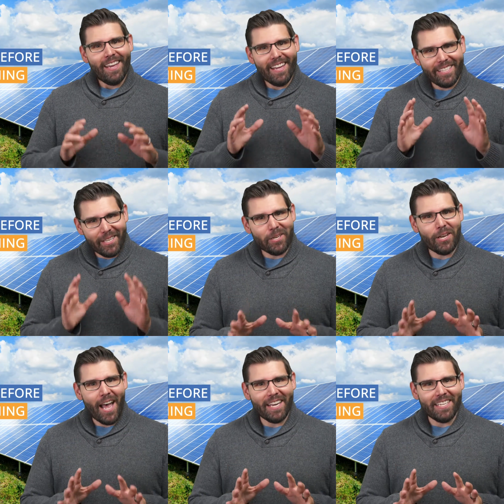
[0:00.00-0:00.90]
it's a
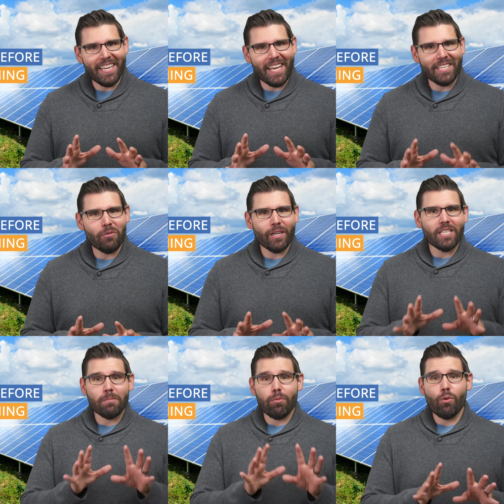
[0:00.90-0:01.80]
good idea to
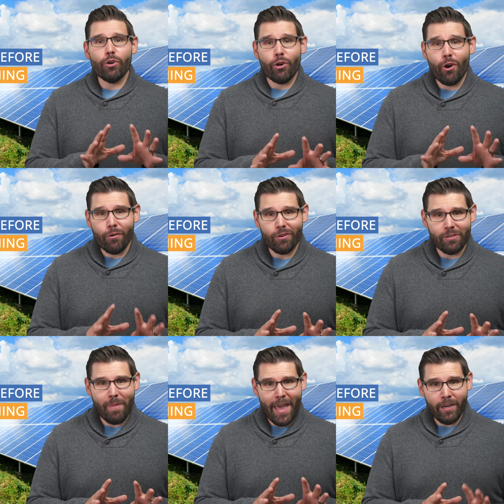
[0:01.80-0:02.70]
explore your
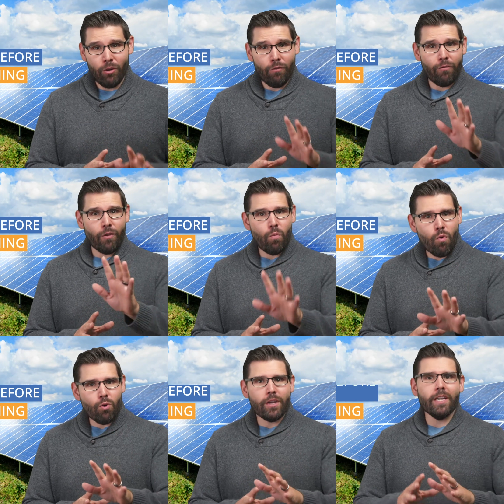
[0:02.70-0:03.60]
owner's manual for the
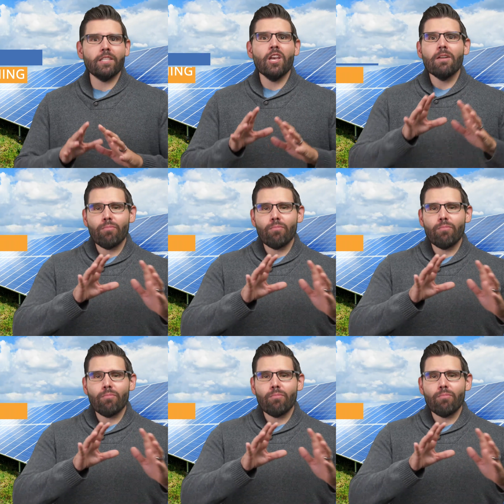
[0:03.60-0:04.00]
warnings,